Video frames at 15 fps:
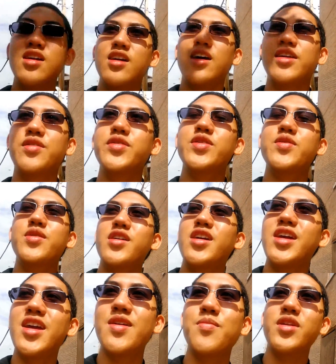I don't know
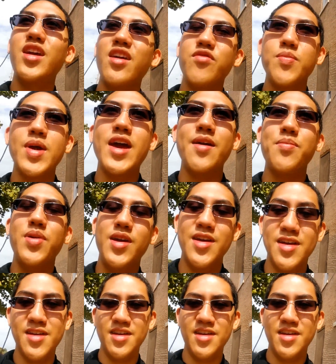where I am, but I have a map,